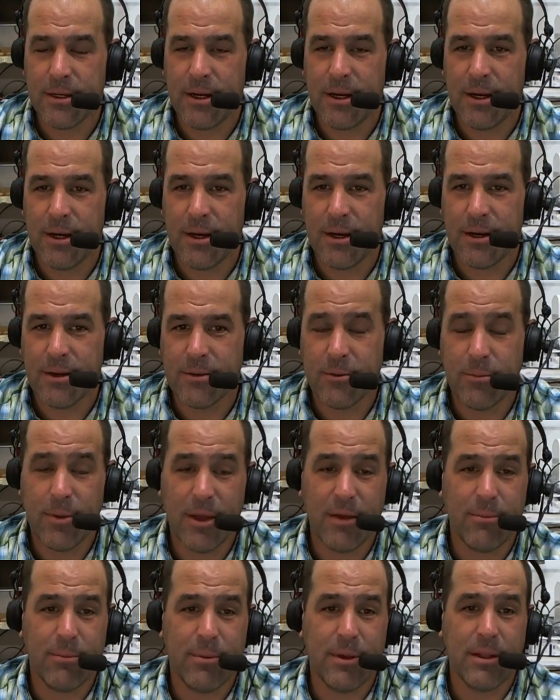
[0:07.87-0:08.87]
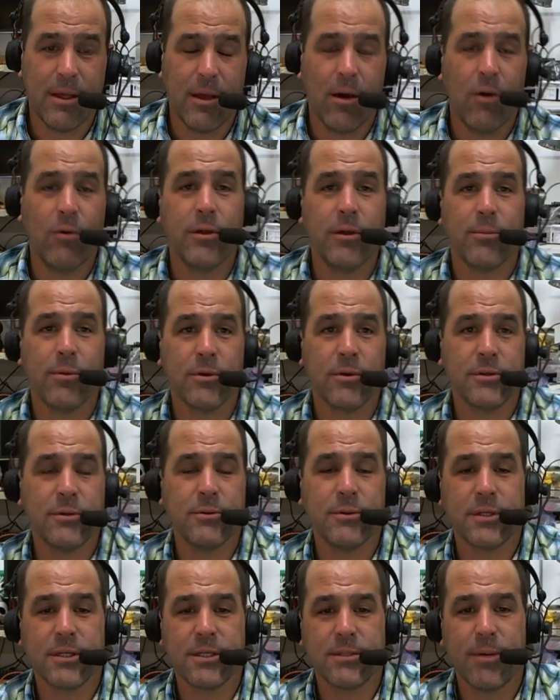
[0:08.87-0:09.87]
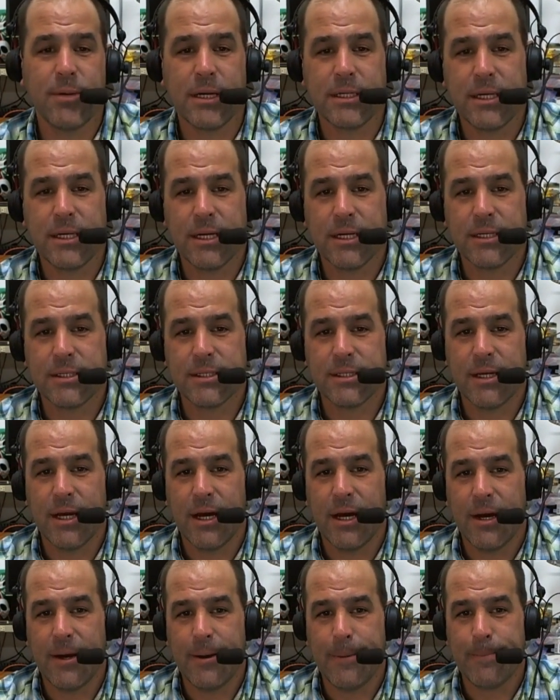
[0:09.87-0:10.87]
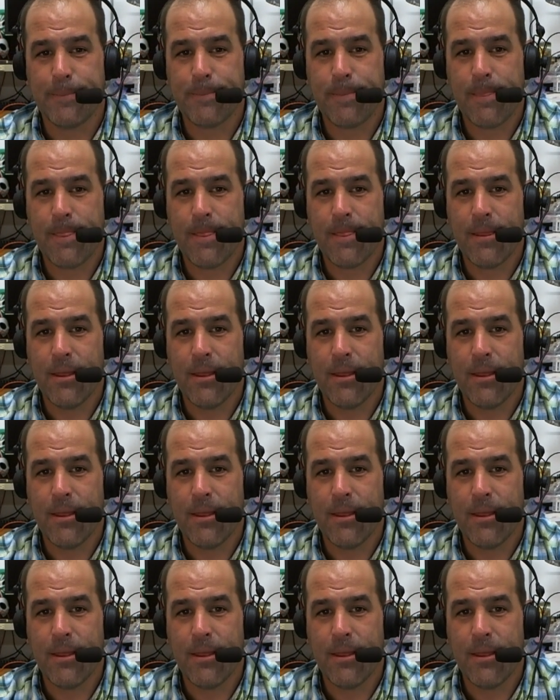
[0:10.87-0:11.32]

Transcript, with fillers: Uh, you may be the only person who was expecting it. Um,